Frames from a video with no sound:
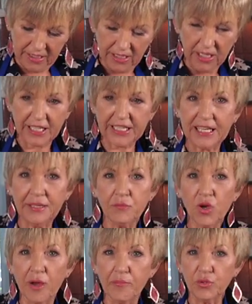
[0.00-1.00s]
like in
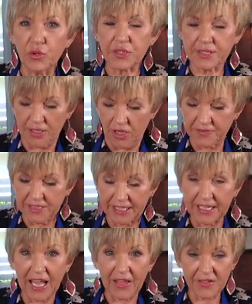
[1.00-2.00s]
my books, I've done
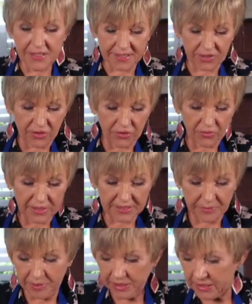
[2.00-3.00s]
other scone
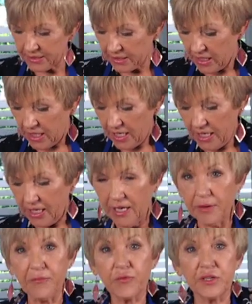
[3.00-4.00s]
recipes.
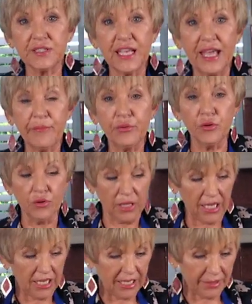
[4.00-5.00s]
For example,
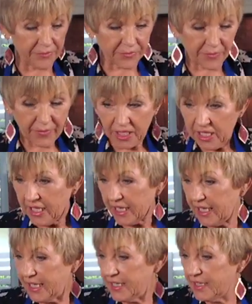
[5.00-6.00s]

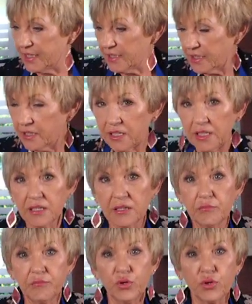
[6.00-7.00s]
in
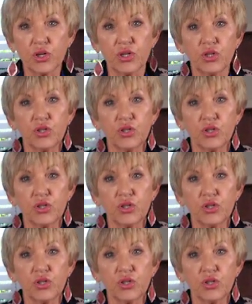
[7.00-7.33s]
book